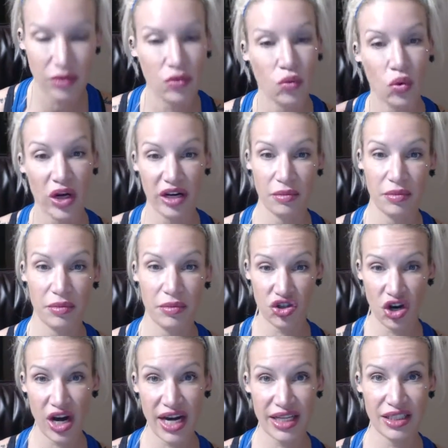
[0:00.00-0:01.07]
and wanted me to
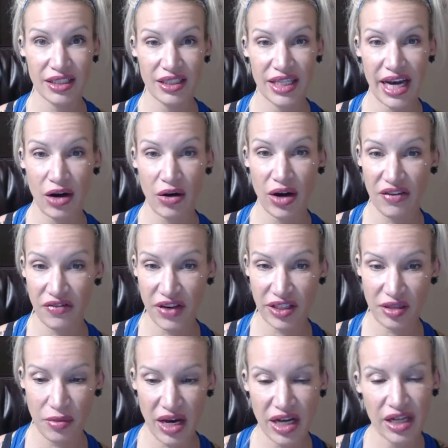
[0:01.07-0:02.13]
try it to see how I
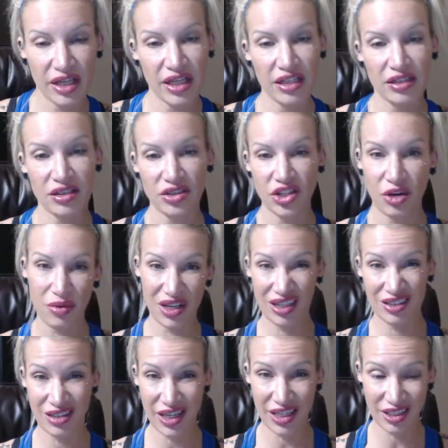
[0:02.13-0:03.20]
felt about it because nobody
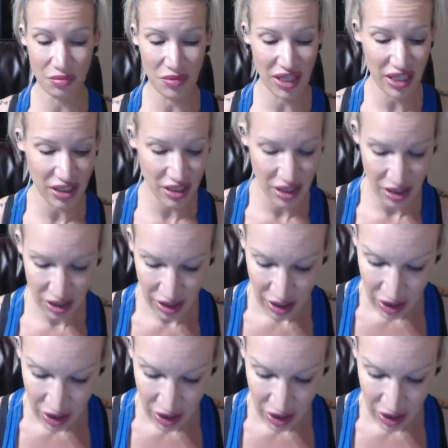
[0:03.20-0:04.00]
else likes mint.